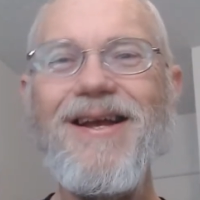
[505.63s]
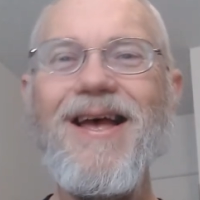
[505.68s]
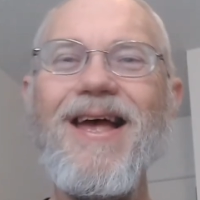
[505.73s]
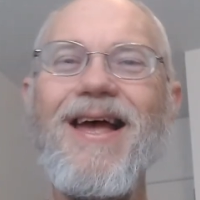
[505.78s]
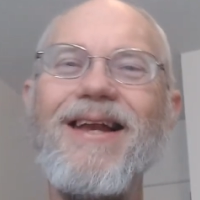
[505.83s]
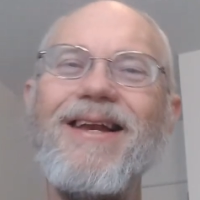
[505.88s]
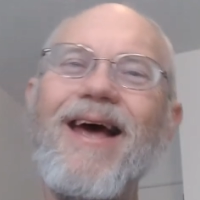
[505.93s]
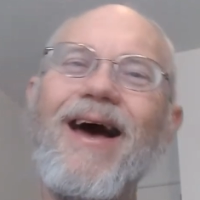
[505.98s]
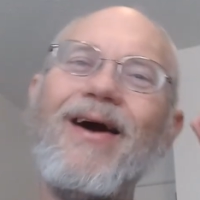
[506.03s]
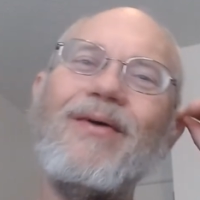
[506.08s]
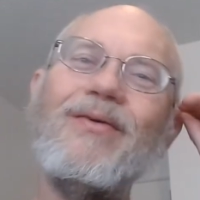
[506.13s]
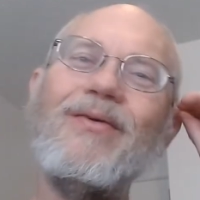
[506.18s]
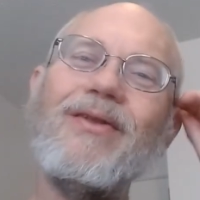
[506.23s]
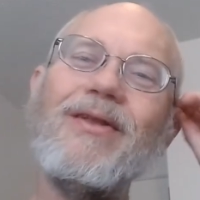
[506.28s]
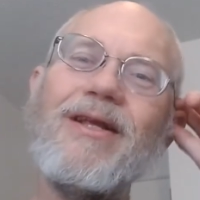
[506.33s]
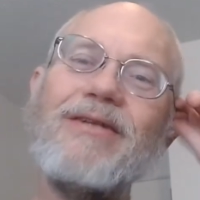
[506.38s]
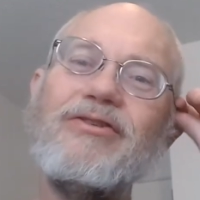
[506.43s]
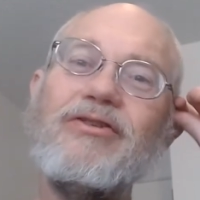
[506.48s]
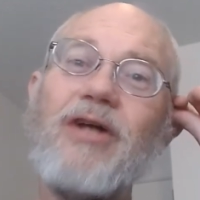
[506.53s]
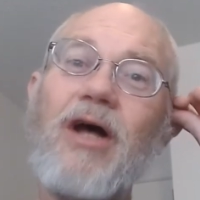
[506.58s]
Now,
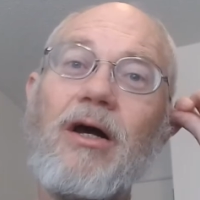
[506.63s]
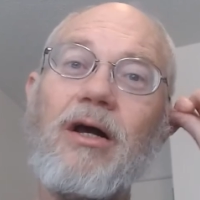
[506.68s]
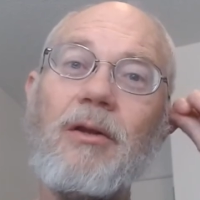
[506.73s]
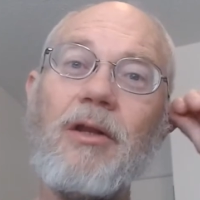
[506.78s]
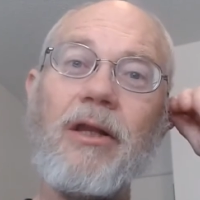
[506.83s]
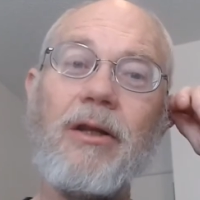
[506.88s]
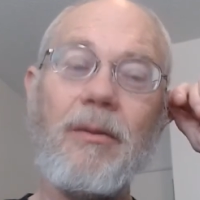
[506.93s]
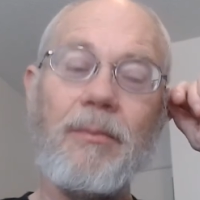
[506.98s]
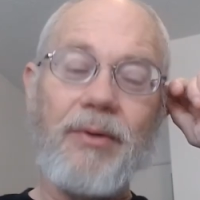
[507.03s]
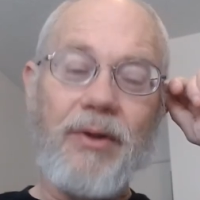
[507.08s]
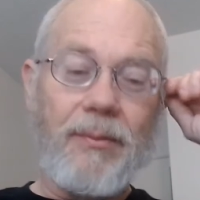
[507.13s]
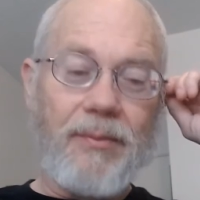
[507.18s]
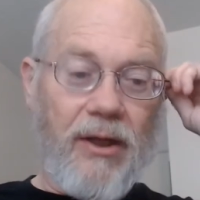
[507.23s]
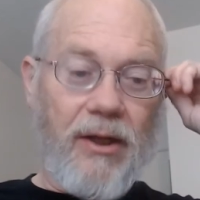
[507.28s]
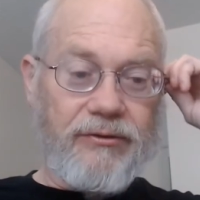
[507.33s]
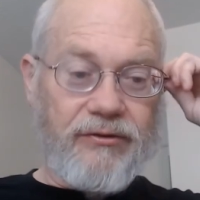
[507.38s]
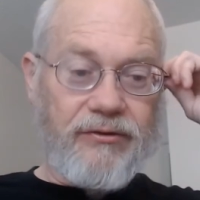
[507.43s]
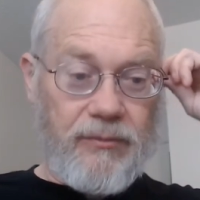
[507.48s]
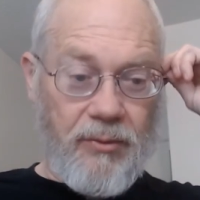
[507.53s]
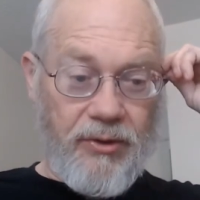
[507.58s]
let's talk a little bit
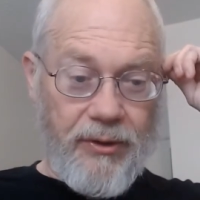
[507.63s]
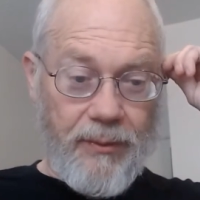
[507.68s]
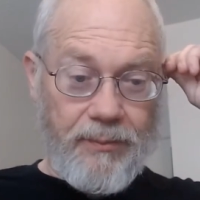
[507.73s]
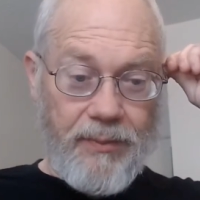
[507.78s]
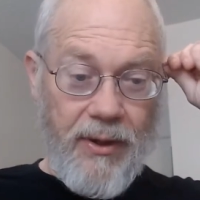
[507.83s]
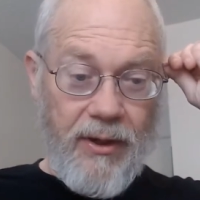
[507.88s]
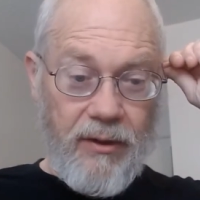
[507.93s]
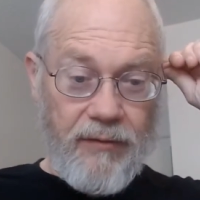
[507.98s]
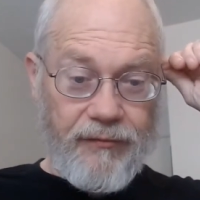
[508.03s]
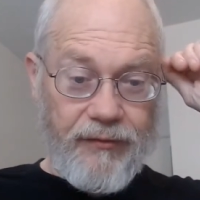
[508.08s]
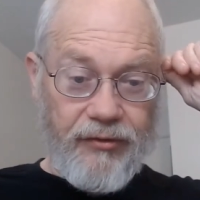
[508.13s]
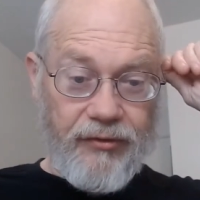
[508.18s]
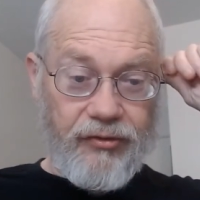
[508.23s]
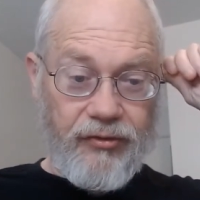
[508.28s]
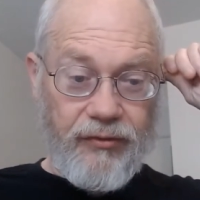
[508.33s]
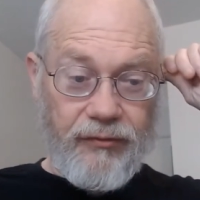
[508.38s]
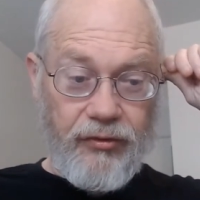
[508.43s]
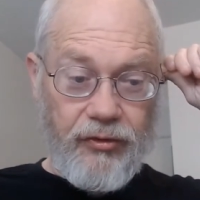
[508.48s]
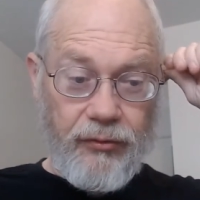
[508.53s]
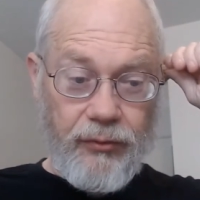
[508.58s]
about some of the benefits
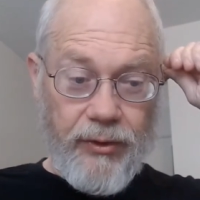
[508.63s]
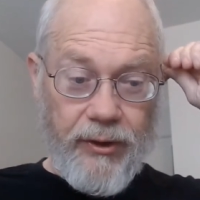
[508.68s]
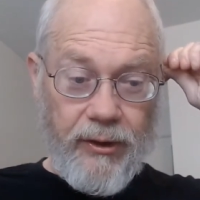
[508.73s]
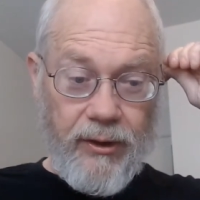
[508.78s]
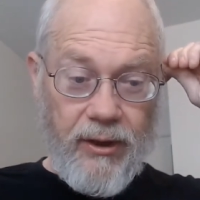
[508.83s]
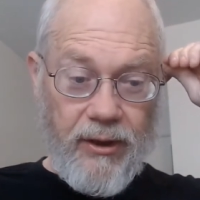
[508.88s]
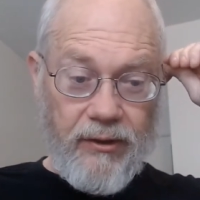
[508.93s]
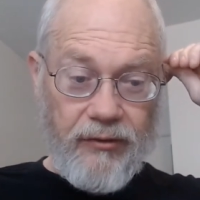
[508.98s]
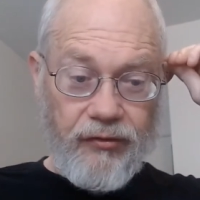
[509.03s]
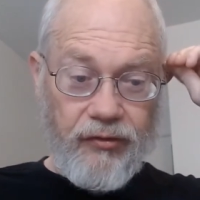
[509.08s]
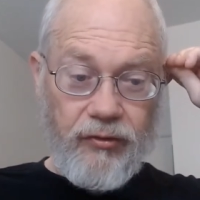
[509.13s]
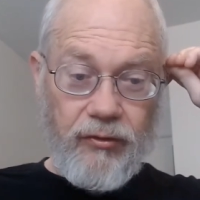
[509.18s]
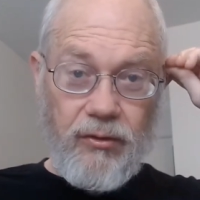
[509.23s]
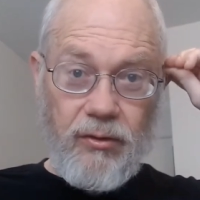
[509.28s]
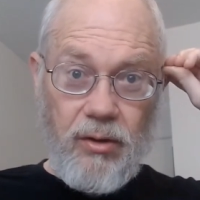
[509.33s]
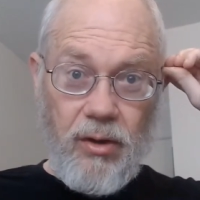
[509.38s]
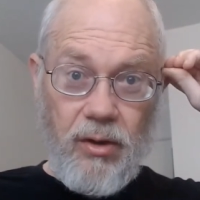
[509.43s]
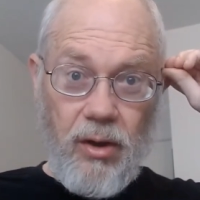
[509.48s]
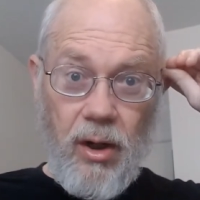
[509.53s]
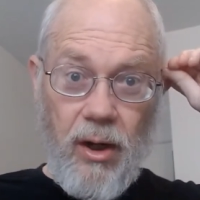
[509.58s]
of doing this.
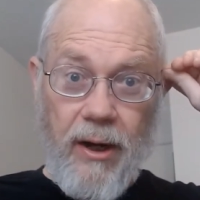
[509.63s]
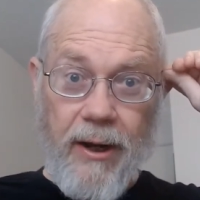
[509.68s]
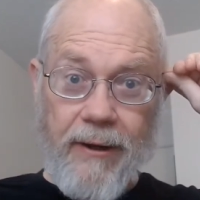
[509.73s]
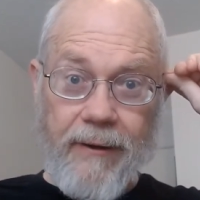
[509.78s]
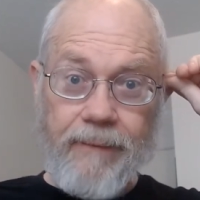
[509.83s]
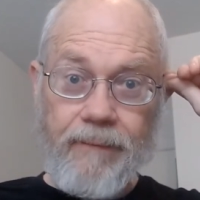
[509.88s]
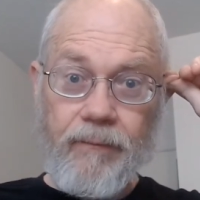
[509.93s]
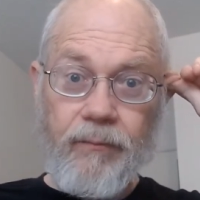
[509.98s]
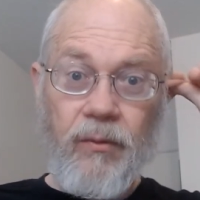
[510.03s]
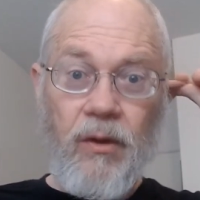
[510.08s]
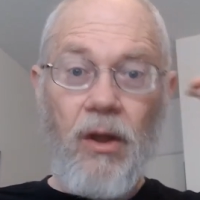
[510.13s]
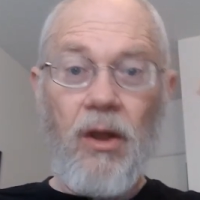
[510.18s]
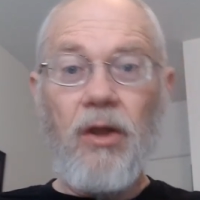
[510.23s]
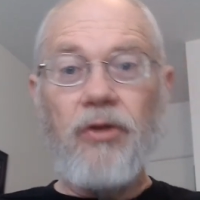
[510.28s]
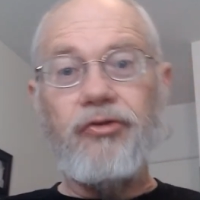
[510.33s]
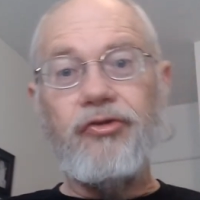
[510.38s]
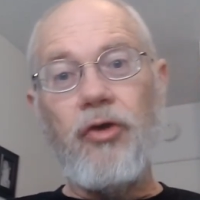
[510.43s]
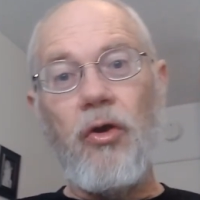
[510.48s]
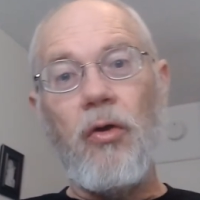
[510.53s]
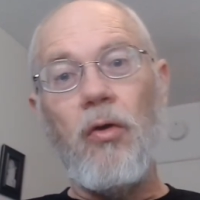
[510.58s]
All right.
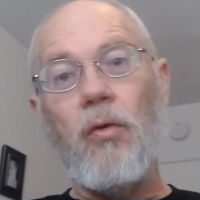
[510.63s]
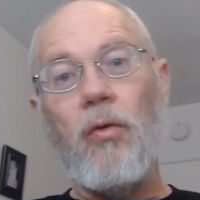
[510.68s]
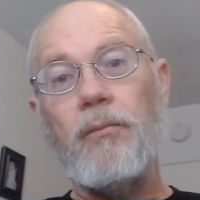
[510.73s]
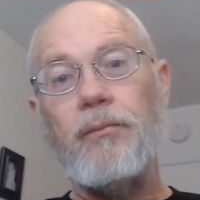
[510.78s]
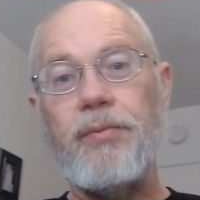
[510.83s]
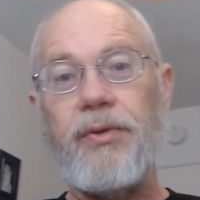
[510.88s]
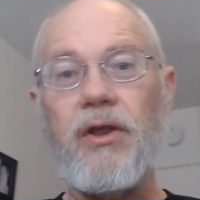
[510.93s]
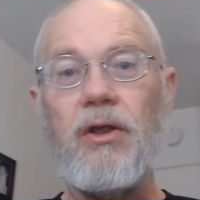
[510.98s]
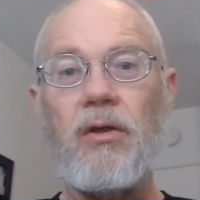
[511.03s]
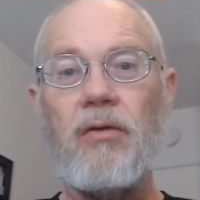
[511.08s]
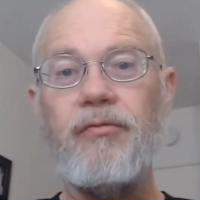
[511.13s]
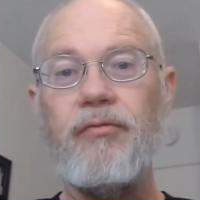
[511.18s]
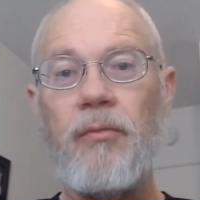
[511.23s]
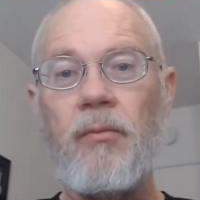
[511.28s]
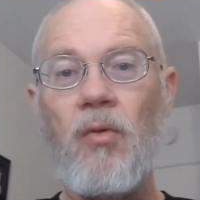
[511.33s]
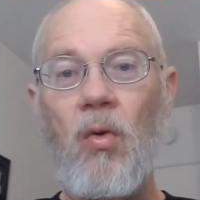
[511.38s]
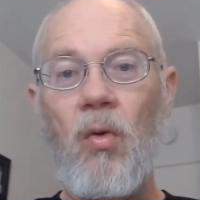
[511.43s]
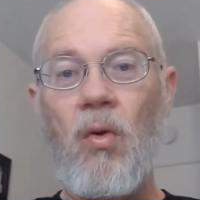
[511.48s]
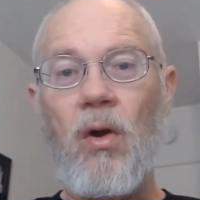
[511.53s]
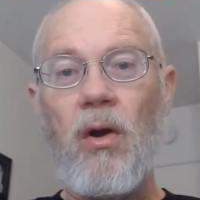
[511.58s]
So being
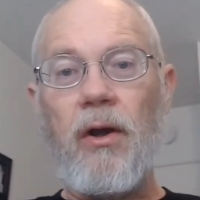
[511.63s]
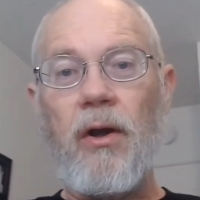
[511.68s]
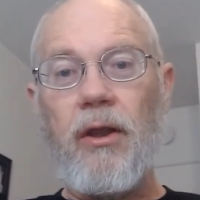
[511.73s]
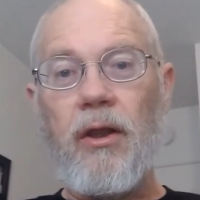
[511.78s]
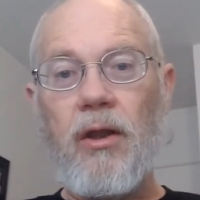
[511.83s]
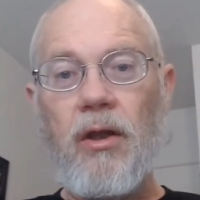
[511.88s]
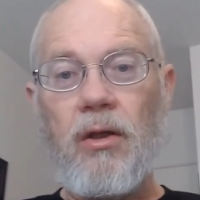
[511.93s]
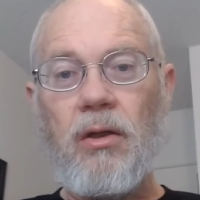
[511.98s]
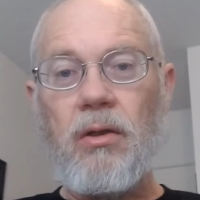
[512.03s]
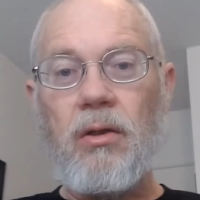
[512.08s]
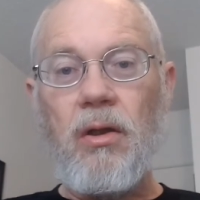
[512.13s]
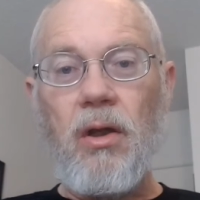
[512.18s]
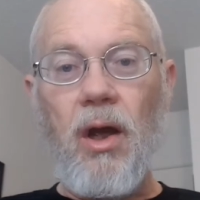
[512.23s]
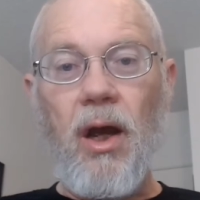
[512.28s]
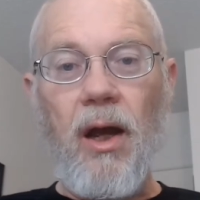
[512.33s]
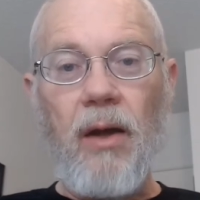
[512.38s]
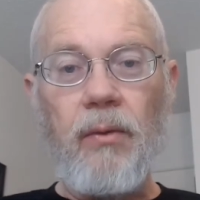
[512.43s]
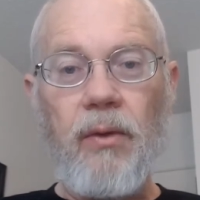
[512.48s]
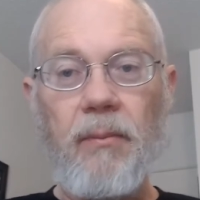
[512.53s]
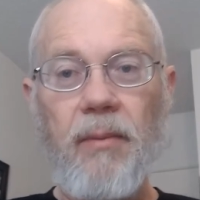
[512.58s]
from Oregon,
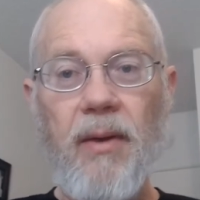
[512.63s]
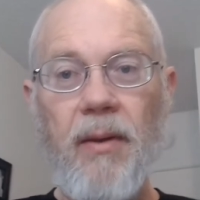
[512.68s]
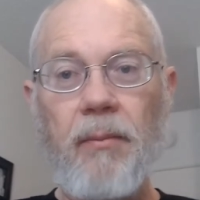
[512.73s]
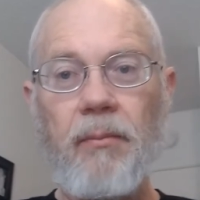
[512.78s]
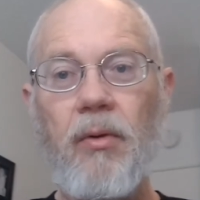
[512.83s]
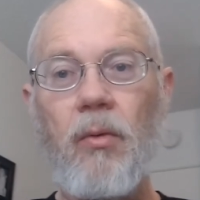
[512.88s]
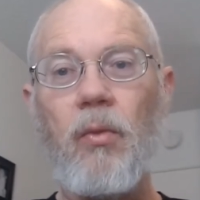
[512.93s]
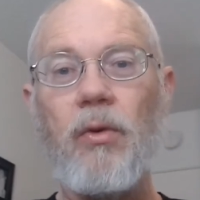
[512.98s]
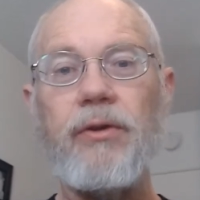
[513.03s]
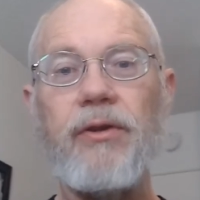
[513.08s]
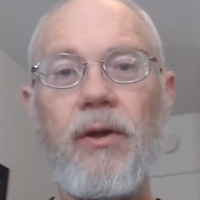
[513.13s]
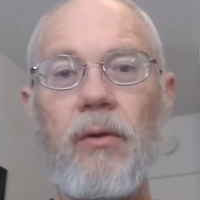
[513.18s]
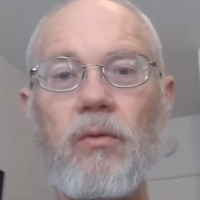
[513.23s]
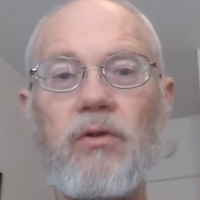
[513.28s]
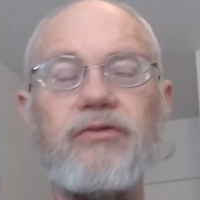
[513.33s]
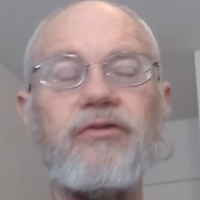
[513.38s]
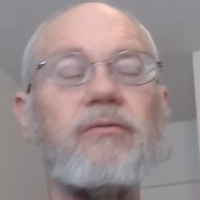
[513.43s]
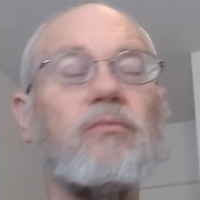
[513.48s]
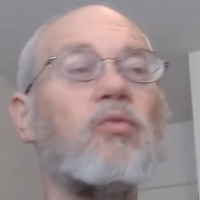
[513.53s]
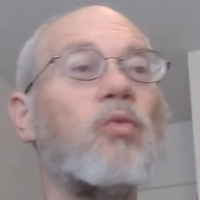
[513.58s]
I remember when there
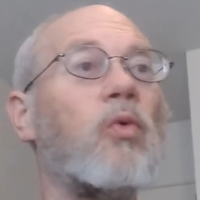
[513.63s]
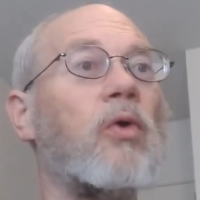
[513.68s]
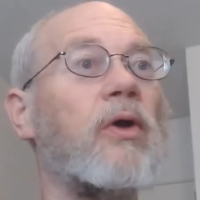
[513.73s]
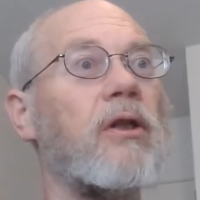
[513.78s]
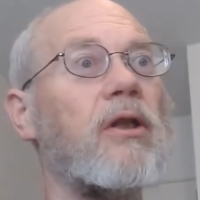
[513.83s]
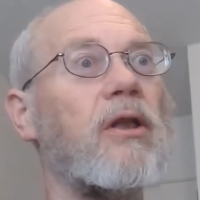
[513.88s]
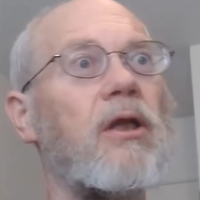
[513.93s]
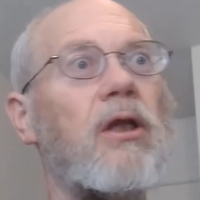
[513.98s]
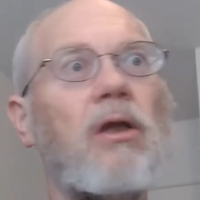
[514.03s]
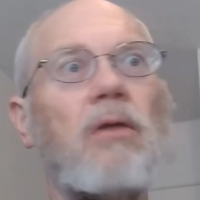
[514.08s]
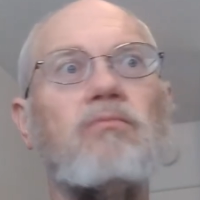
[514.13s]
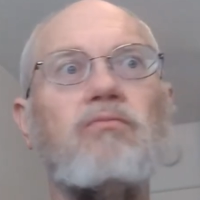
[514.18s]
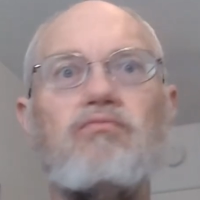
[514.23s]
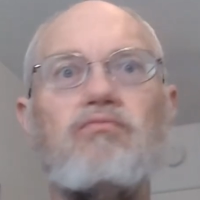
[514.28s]
were some really